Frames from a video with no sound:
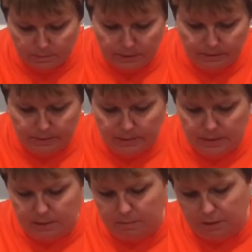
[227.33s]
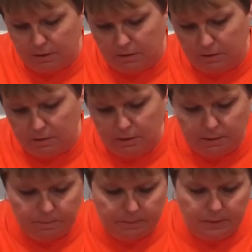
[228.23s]
Maybe I got them all.
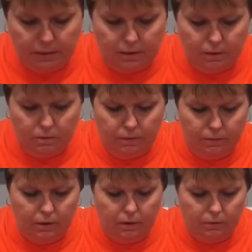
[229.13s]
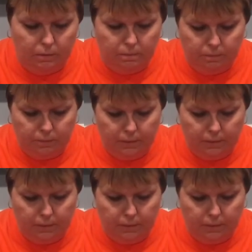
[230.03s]
Yep, I got hold of all of them.